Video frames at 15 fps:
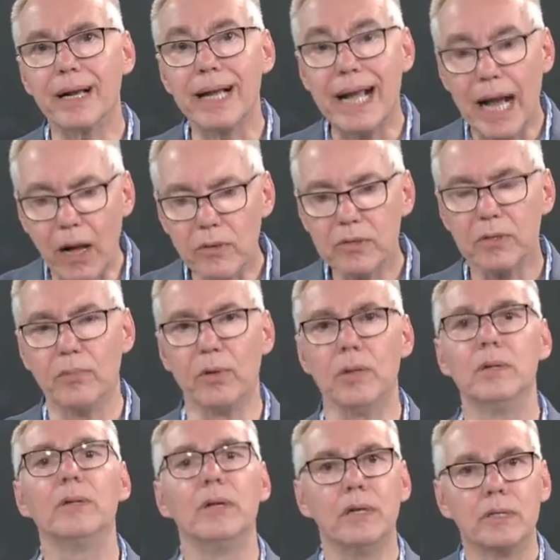
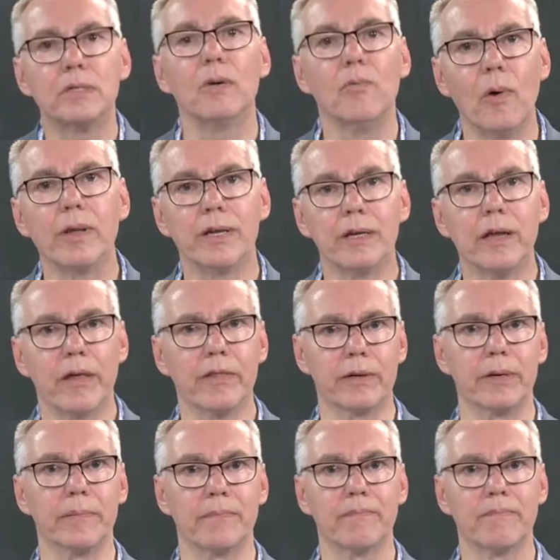accountable to one another.